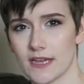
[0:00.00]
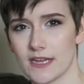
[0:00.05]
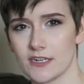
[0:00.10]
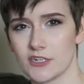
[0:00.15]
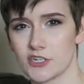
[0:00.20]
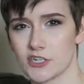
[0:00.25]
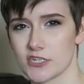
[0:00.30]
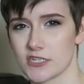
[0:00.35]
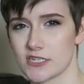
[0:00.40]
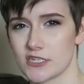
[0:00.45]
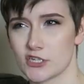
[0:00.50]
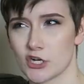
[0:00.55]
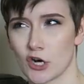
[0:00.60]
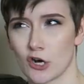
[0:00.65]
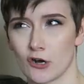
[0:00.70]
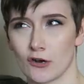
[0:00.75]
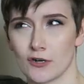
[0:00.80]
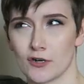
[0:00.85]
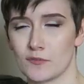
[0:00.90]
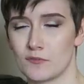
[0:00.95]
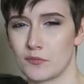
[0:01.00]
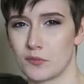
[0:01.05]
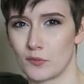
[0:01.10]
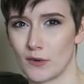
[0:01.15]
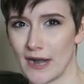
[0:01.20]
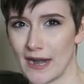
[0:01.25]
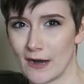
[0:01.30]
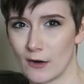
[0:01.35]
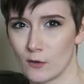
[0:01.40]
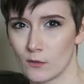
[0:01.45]
it just turned
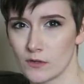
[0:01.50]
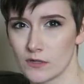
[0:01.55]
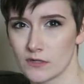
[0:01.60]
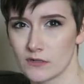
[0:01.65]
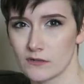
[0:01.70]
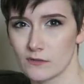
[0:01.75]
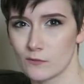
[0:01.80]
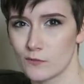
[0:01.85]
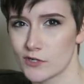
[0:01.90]
brown,